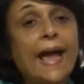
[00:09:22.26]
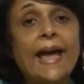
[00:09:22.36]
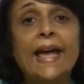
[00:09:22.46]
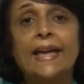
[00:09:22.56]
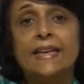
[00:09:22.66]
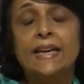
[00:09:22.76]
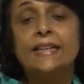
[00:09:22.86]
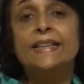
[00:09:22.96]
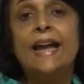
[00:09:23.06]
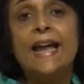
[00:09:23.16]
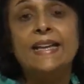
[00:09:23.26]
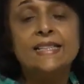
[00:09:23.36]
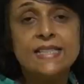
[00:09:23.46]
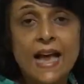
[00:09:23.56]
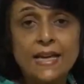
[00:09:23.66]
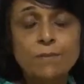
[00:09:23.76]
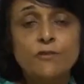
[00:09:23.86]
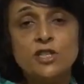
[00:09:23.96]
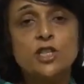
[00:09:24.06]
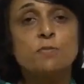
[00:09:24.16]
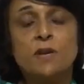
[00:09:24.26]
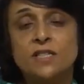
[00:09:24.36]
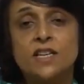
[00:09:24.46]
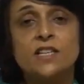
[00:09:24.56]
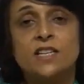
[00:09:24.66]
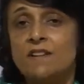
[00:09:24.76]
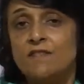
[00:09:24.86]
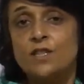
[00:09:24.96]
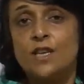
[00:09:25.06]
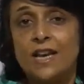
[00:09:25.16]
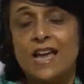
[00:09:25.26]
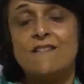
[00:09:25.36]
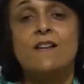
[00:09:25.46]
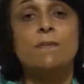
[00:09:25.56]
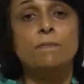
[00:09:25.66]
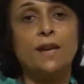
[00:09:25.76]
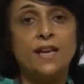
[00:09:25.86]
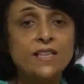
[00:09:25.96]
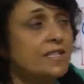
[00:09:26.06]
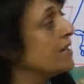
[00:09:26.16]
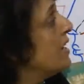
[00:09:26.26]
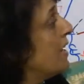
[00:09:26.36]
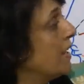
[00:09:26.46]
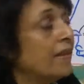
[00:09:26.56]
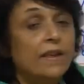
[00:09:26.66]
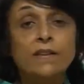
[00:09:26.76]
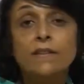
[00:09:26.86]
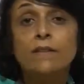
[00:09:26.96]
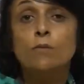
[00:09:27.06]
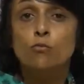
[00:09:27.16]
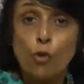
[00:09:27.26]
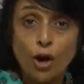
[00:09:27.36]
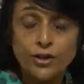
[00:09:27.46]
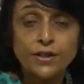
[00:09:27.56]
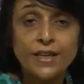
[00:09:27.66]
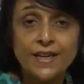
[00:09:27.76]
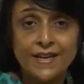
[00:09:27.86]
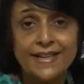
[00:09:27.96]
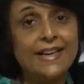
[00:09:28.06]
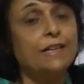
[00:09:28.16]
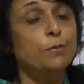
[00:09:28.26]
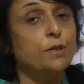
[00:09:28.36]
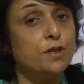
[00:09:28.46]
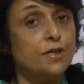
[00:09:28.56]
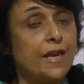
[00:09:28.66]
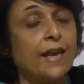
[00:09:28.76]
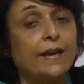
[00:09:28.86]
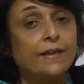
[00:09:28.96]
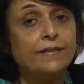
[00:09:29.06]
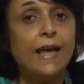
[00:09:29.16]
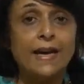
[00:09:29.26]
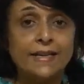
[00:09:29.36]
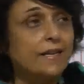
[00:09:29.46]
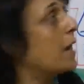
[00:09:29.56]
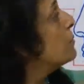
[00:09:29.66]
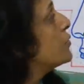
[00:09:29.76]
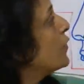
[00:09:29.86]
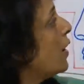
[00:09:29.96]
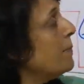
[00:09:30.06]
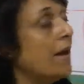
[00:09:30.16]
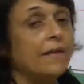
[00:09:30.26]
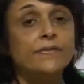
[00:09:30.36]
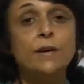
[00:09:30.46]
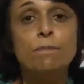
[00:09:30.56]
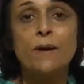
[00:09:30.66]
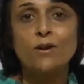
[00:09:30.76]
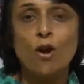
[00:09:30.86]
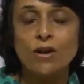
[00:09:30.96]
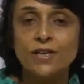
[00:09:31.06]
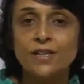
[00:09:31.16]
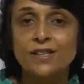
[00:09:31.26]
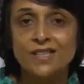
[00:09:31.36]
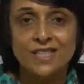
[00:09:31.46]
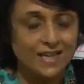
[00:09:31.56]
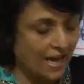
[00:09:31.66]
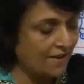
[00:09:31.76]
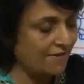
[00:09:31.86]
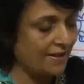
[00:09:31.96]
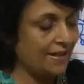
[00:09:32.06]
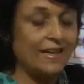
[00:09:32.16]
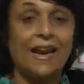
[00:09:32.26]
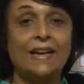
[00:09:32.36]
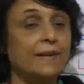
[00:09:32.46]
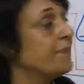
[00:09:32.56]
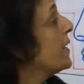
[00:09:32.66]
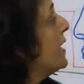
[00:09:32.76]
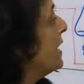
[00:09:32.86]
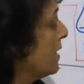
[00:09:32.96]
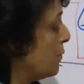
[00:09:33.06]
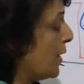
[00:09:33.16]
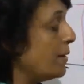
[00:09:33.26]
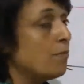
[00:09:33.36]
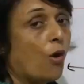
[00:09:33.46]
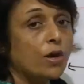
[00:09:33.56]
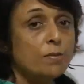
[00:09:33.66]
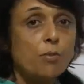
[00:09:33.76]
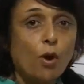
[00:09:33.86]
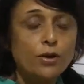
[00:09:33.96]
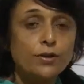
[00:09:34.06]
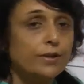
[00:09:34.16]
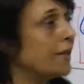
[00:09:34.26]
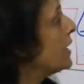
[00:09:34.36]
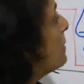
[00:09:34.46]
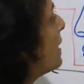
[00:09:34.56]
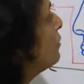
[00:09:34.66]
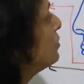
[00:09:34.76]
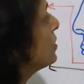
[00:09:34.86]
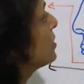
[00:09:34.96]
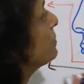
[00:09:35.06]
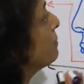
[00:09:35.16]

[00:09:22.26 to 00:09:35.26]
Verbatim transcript: And the enzyme which is present in our saliva plus watery content which is there, that comes from the parotid salivary gland. One more important thing about